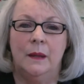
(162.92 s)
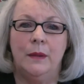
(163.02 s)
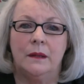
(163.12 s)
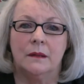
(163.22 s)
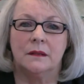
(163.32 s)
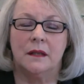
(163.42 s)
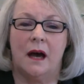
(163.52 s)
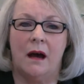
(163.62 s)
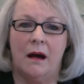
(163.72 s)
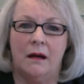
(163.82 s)
Because the
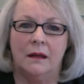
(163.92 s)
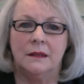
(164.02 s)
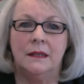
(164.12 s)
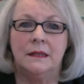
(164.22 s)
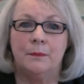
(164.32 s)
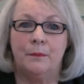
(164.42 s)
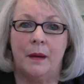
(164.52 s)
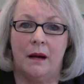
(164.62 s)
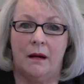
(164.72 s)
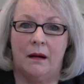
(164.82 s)
hardest
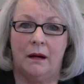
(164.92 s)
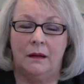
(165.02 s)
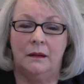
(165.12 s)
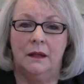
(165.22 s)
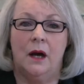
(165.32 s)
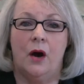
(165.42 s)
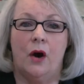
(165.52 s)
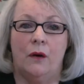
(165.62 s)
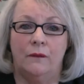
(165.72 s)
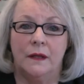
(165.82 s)
part
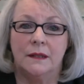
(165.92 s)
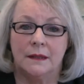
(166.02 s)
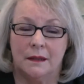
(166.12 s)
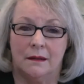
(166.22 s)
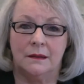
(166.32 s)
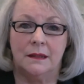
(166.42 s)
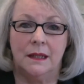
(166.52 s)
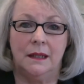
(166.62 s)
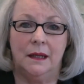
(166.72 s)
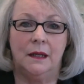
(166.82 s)
of
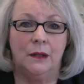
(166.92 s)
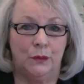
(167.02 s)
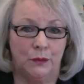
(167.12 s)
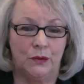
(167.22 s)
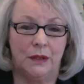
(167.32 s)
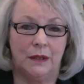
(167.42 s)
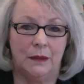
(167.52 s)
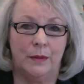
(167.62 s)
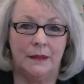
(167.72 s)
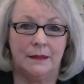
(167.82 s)
starting and launching
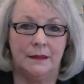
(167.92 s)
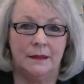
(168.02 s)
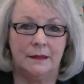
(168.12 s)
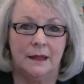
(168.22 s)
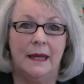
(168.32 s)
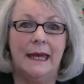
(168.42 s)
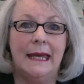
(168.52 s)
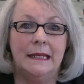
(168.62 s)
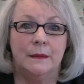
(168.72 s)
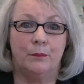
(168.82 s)
a business
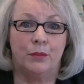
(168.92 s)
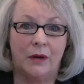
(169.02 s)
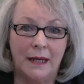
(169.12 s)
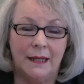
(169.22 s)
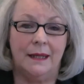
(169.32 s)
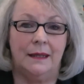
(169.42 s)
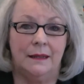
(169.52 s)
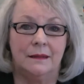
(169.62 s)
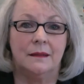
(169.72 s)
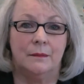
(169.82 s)
is breaking
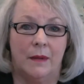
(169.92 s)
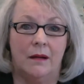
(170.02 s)
into the